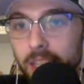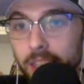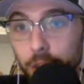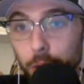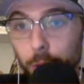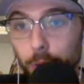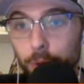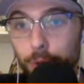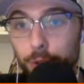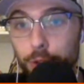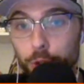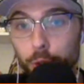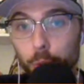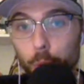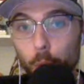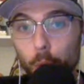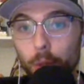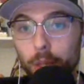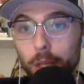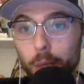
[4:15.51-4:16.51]
The Orioles
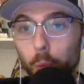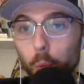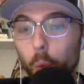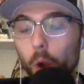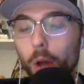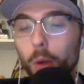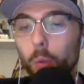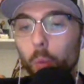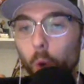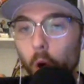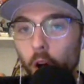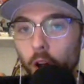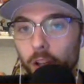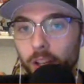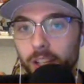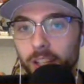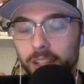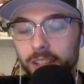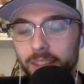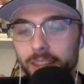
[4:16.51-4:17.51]
drew only 1
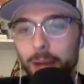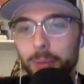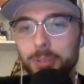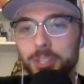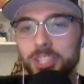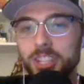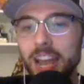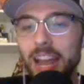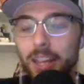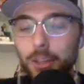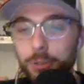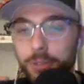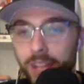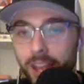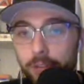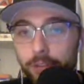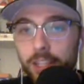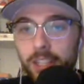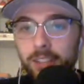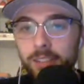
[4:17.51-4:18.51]
walk. That was Tyler
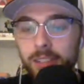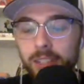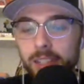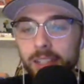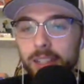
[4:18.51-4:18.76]
Nevin.